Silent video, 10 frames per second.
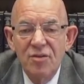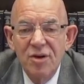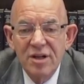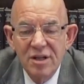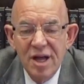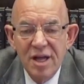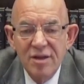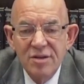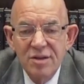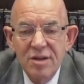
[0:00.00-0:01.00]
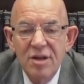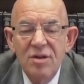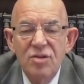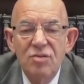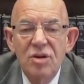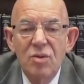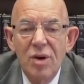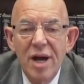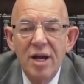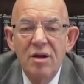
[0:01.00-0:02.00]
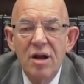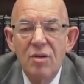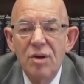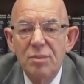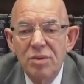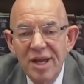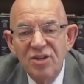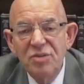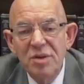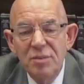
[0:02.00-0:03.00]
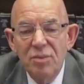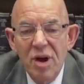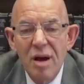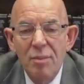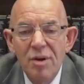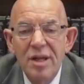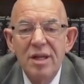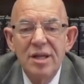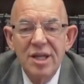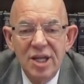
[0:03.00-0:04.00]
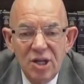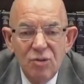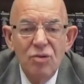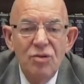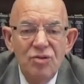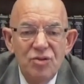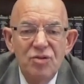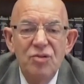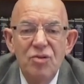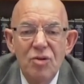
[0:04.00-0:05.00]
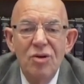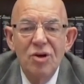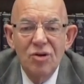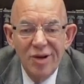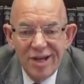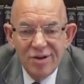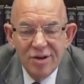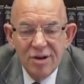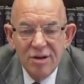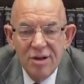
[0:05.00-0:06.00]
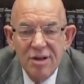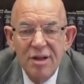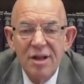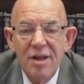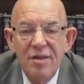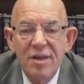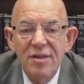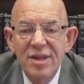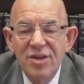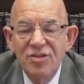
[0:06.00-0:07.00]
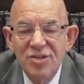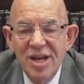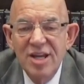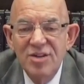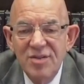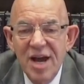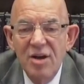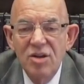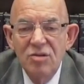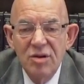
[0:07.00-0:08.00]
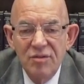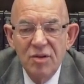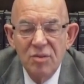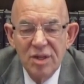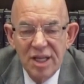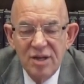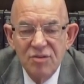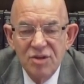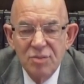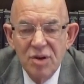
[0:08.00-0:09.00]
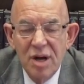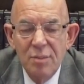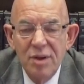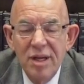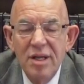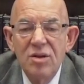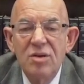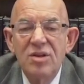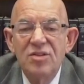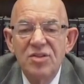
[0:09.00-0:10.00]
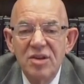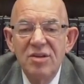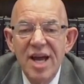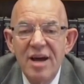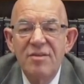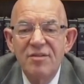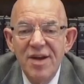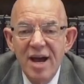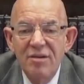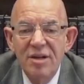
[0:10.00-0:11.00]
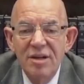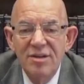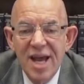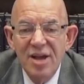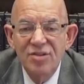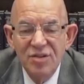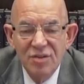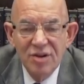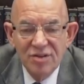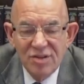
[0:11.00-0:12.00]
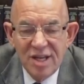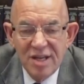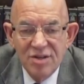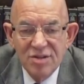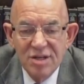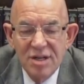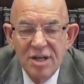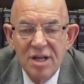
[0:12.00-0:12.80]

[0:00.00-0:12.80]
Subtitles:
for a client to acquire a replacement property equal to or greater than the exchange value of your relinquished property, you can still have a valid tax-deferred exchange,